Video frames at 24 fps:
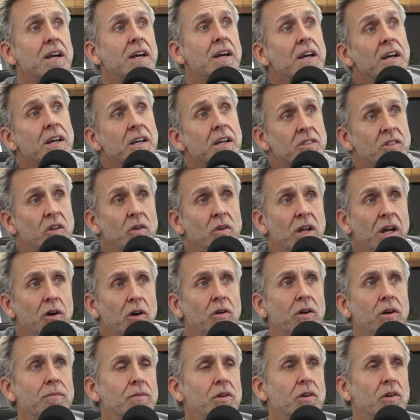So now
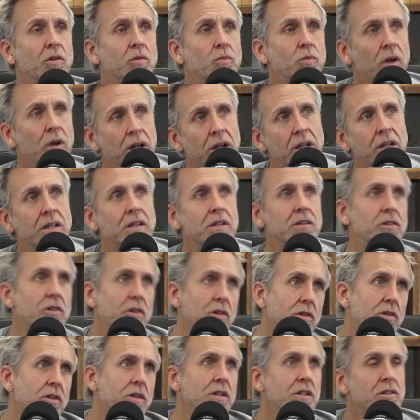I'm, running and
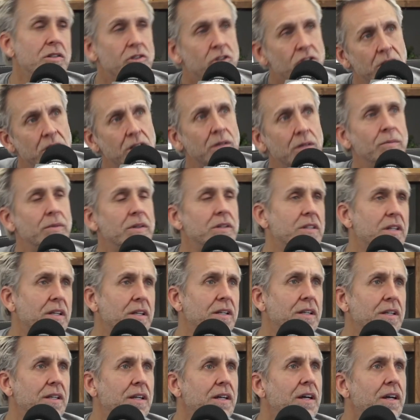yoga and gym and
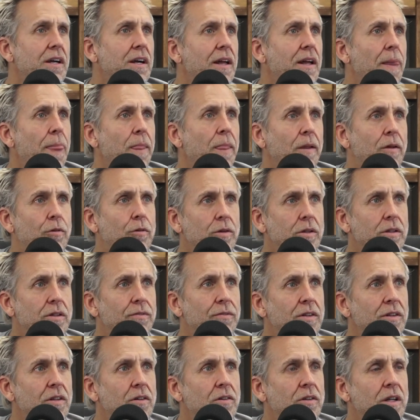and quit the
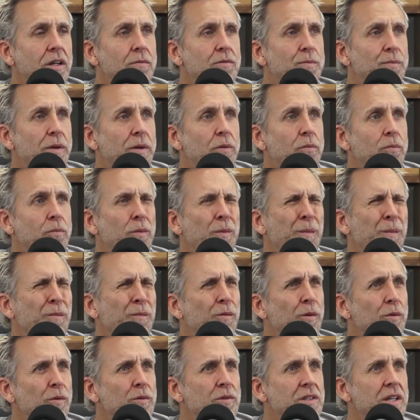video games. But
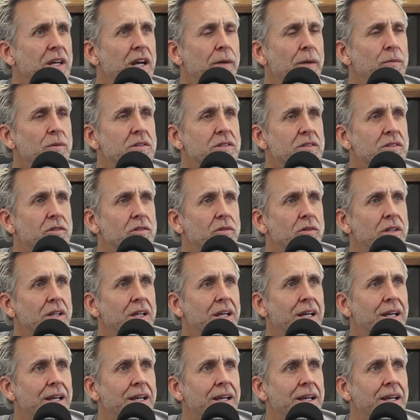what was happening is going to
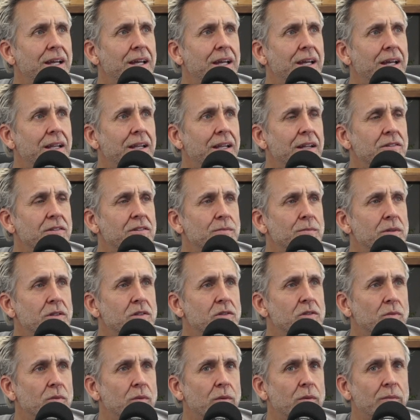AA, and I was
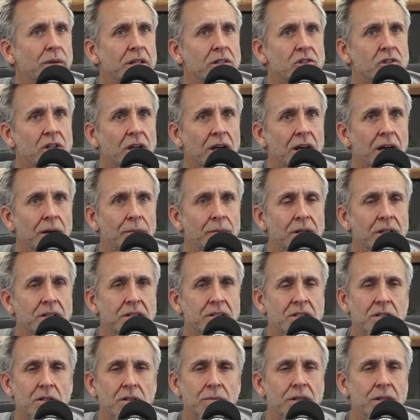miserable in my job. And
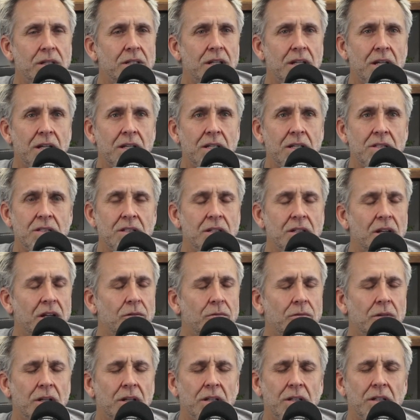so many days, I
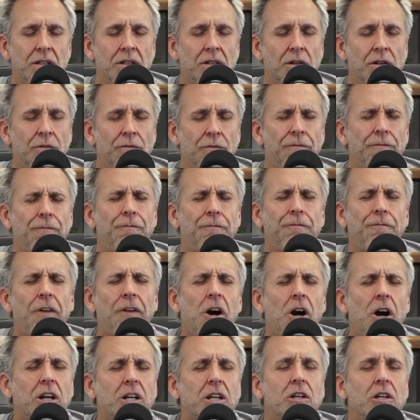wanted to go,
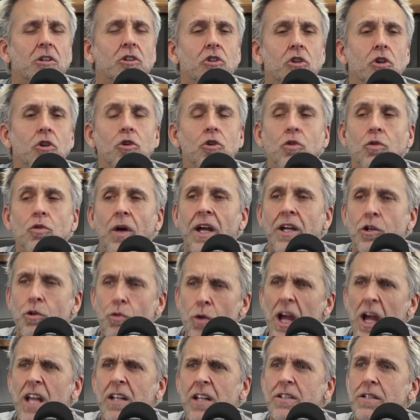fuck you, I
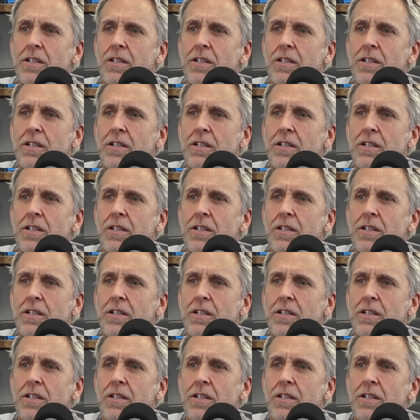quit.